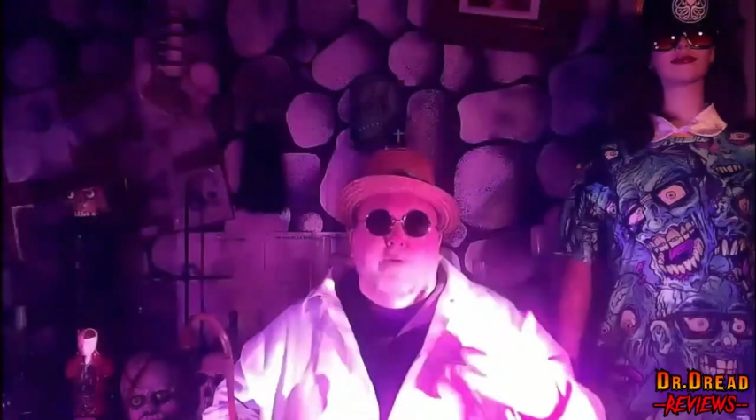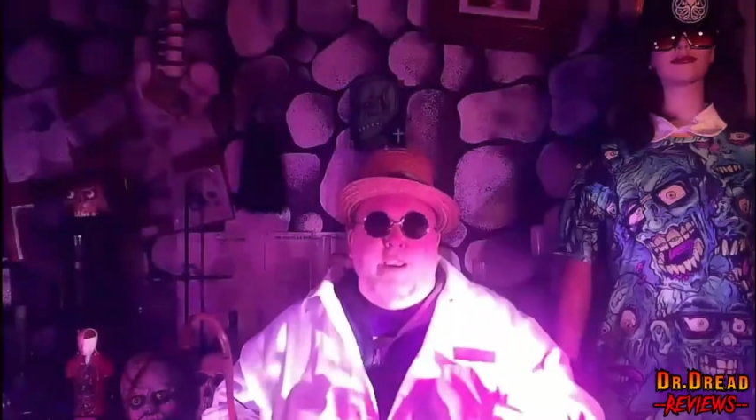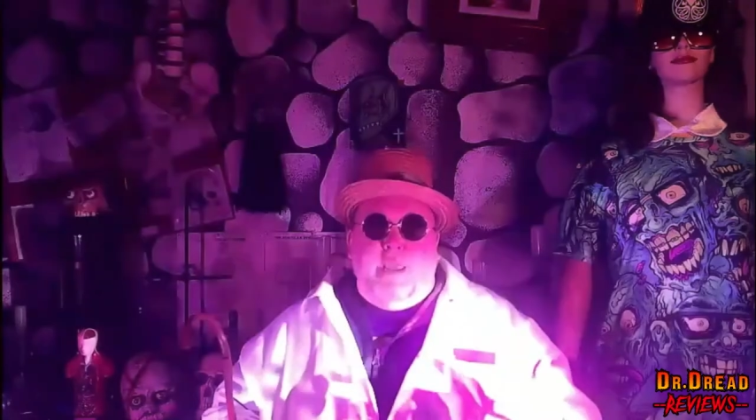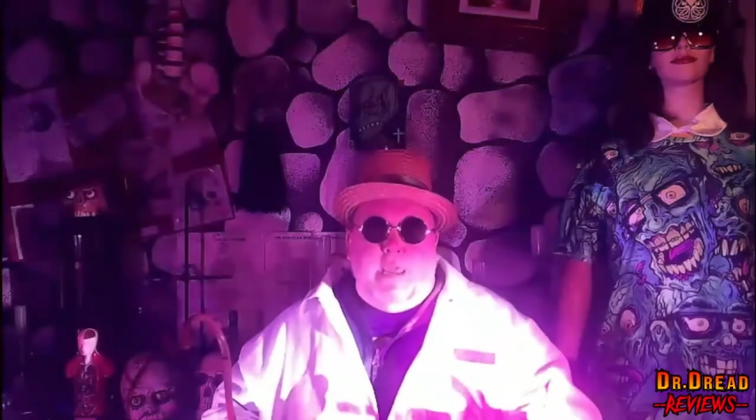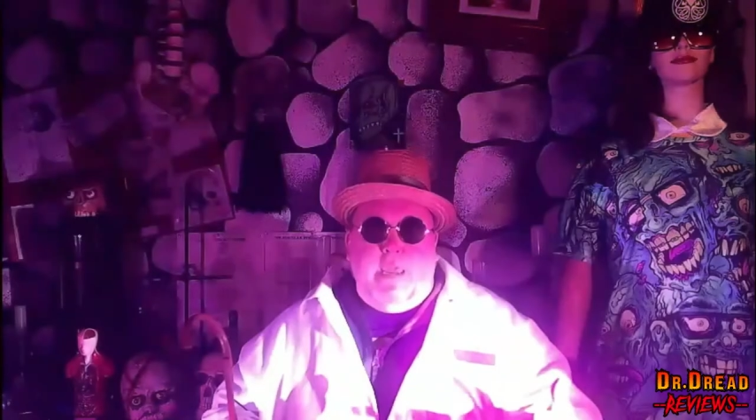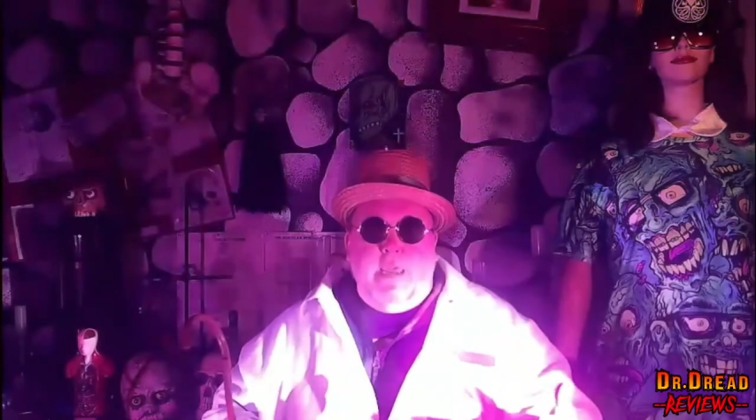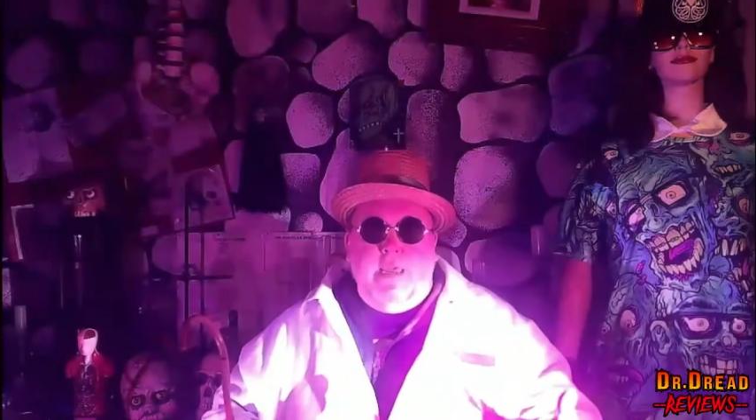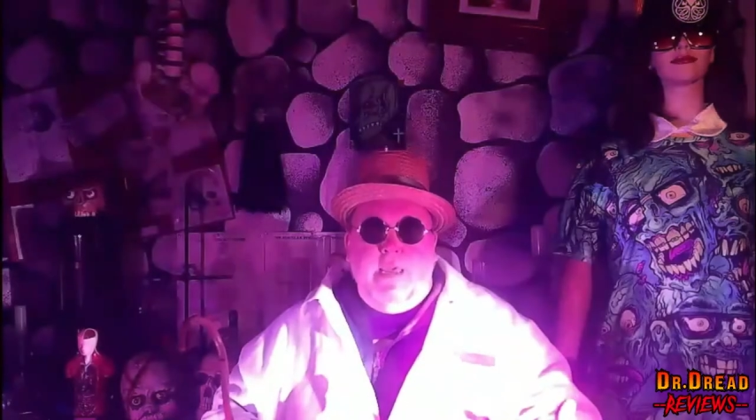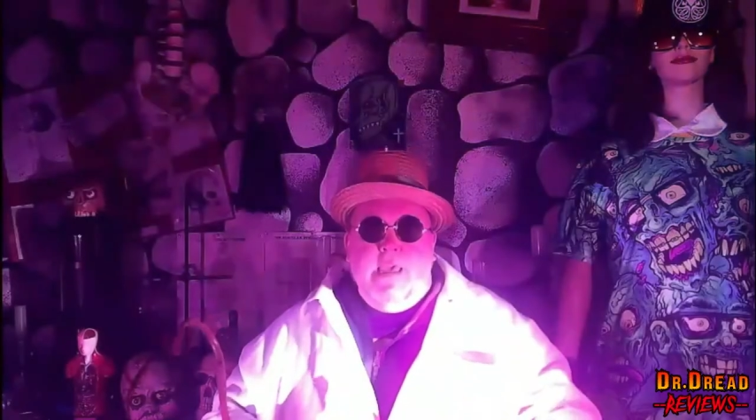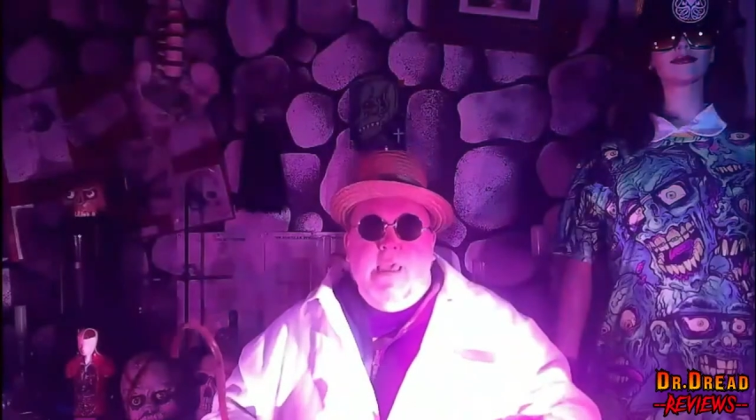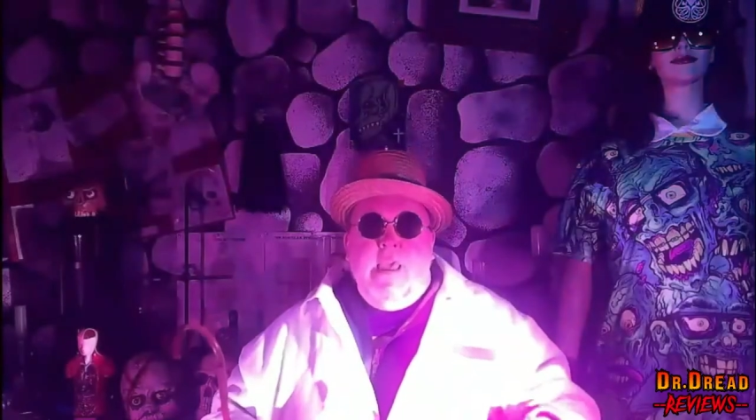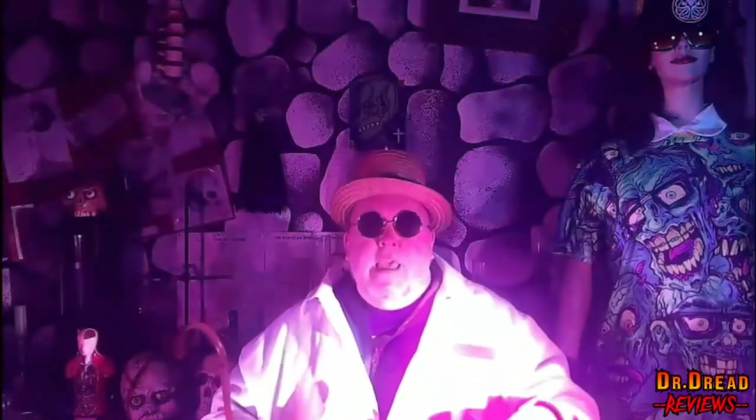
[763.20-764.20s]
3D,
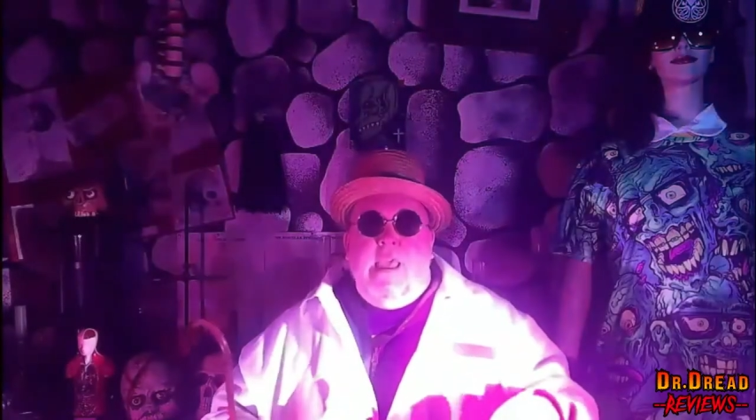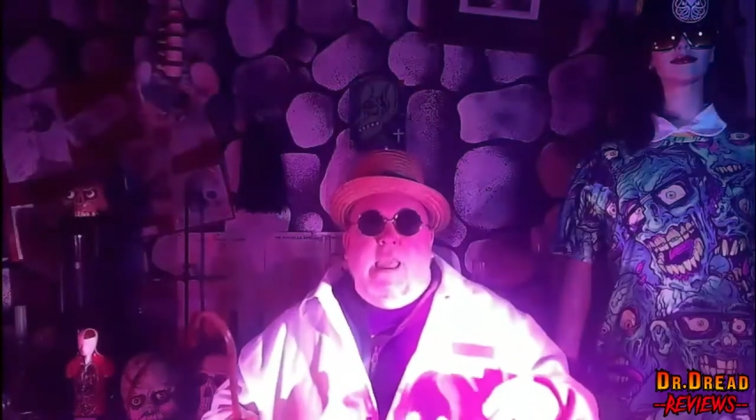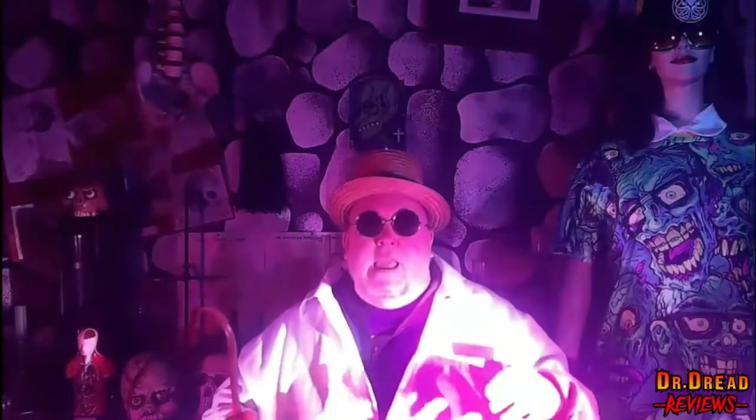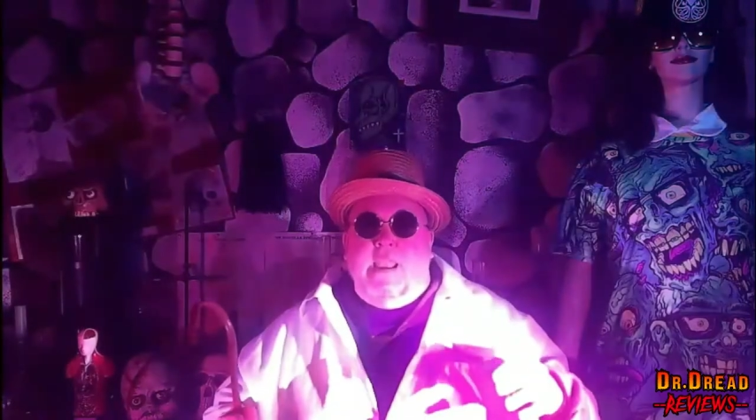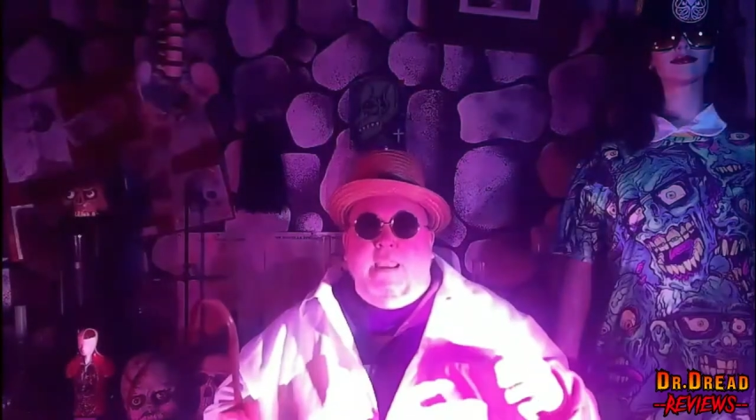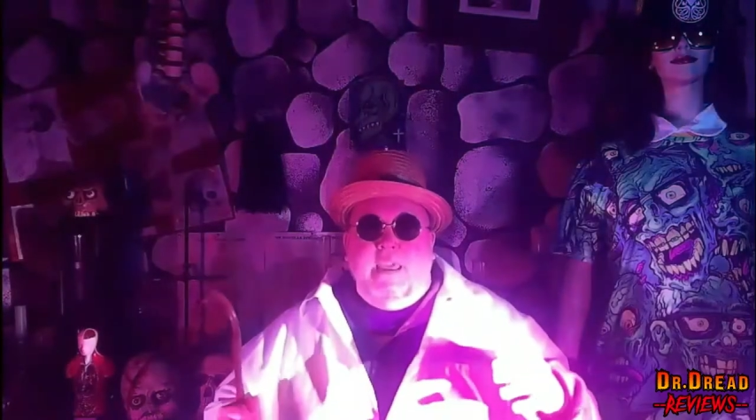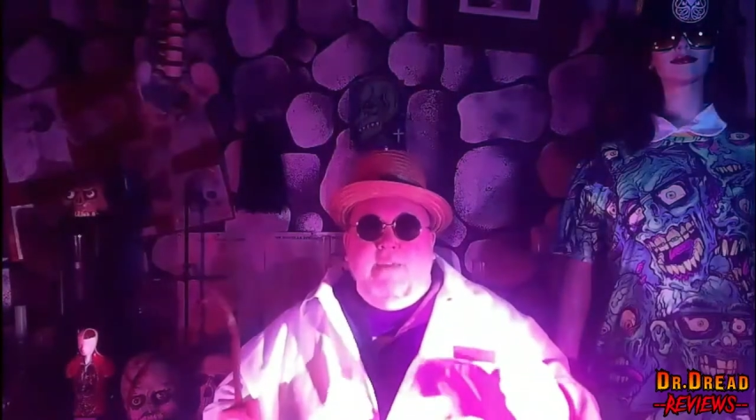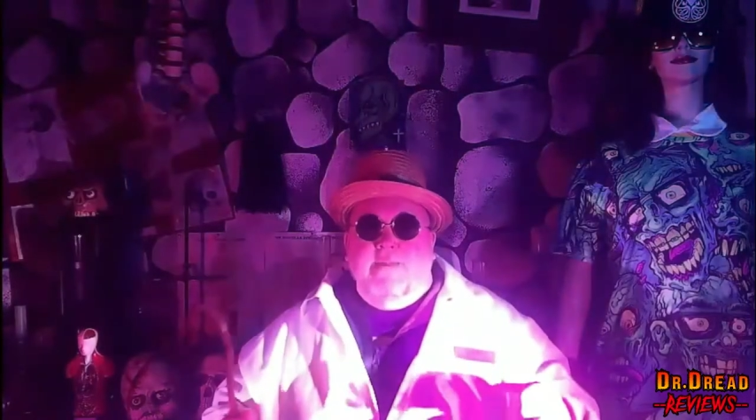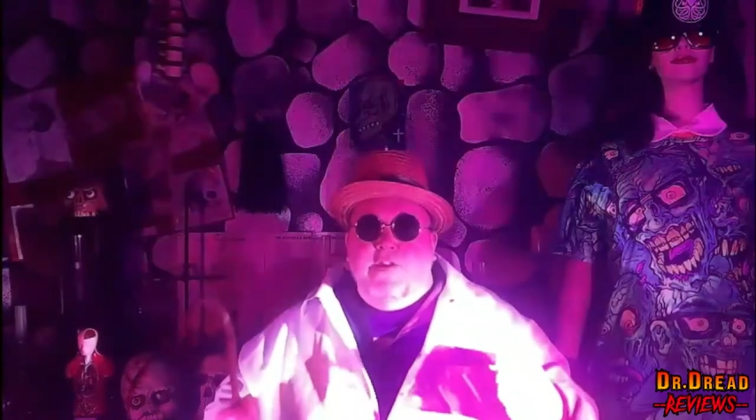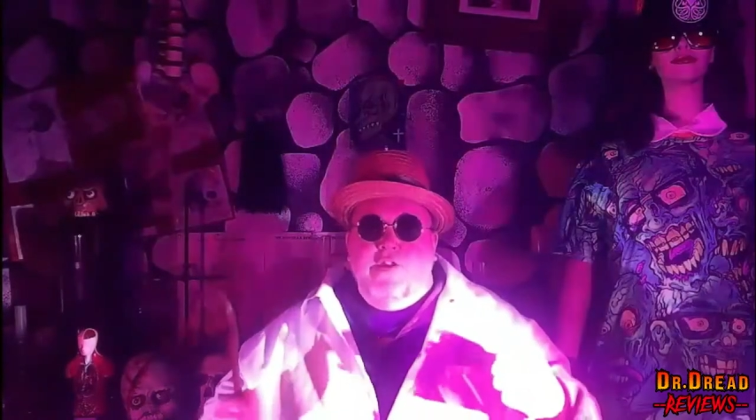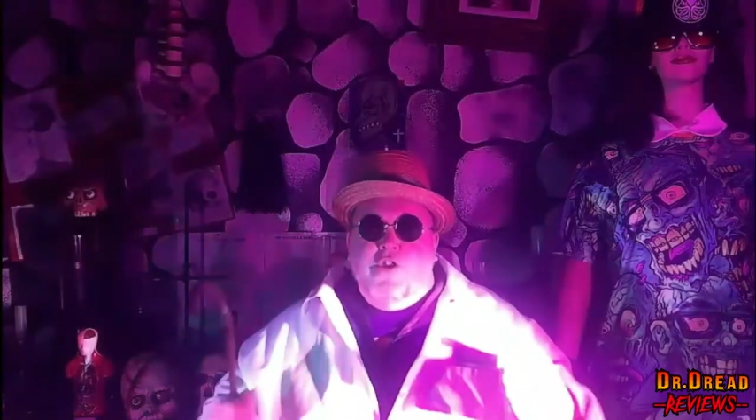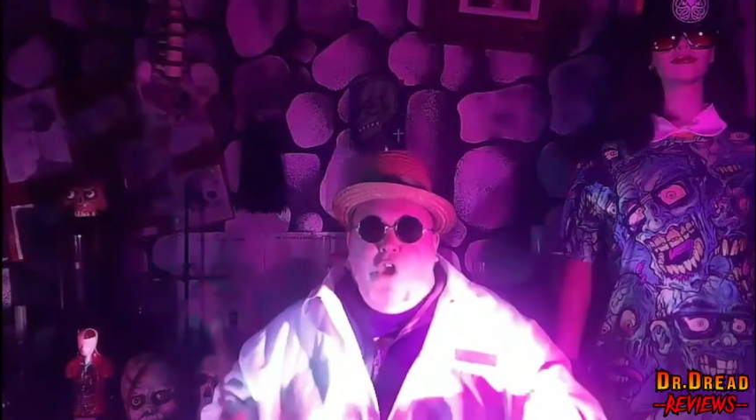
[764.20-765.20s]
and
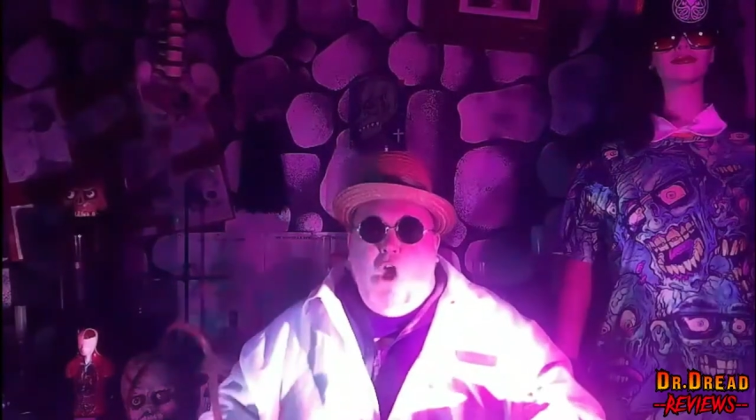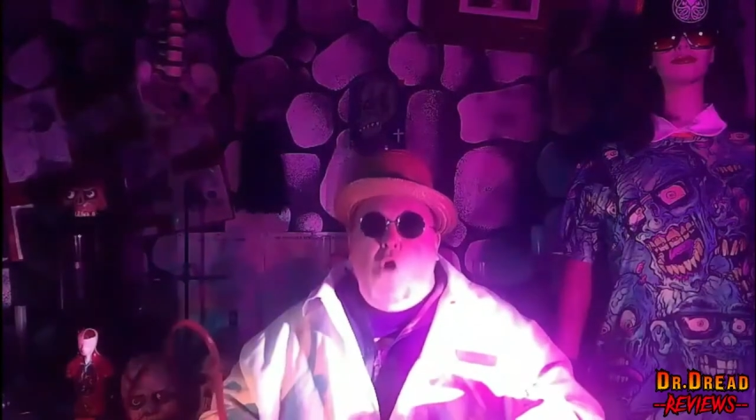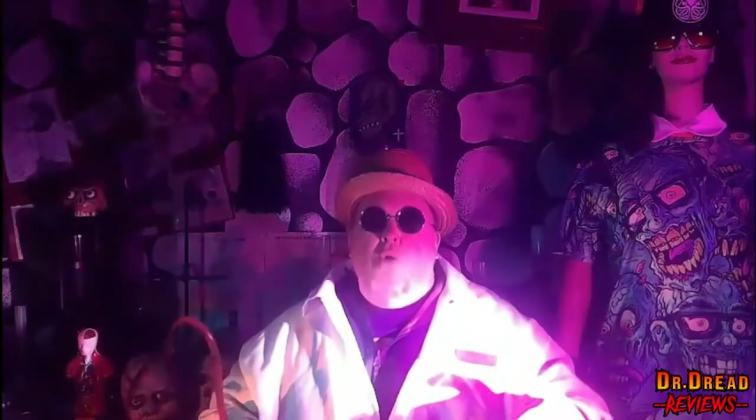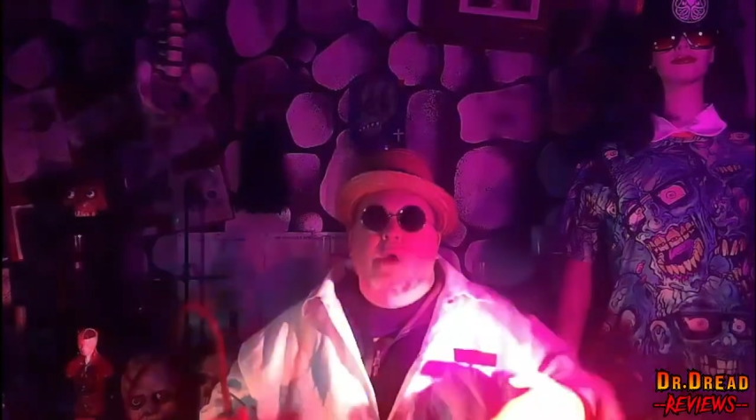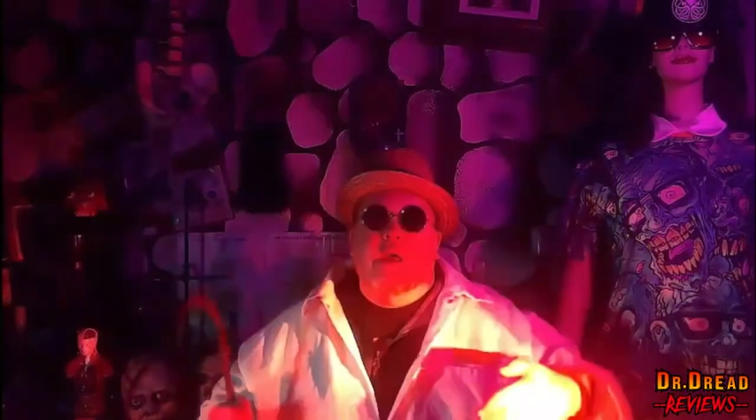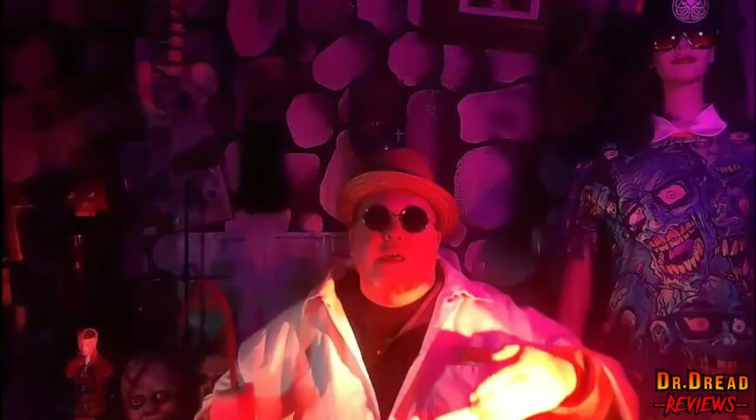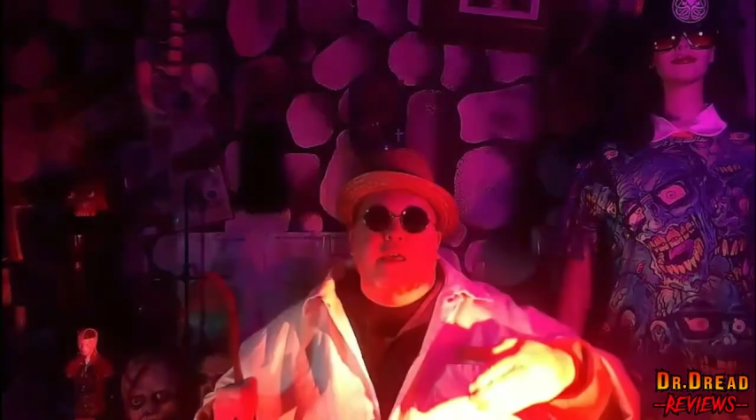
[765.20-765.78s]
even though